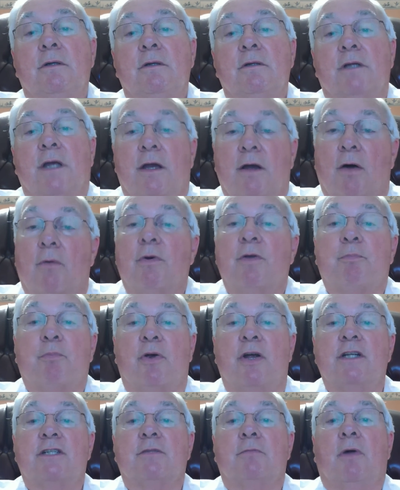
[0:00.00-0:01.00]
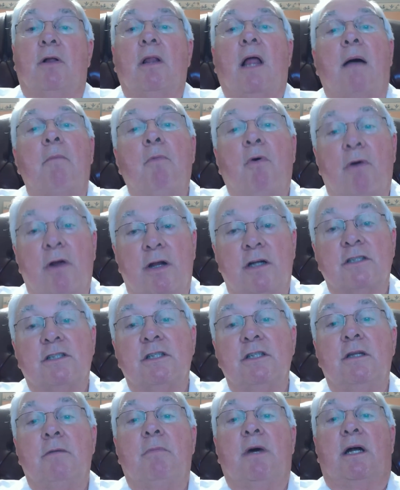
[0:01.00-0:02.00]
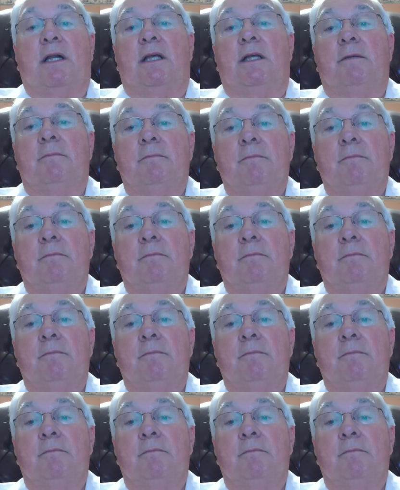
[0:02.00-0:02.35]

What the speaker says: To hell with principle, I'm more interested in the money.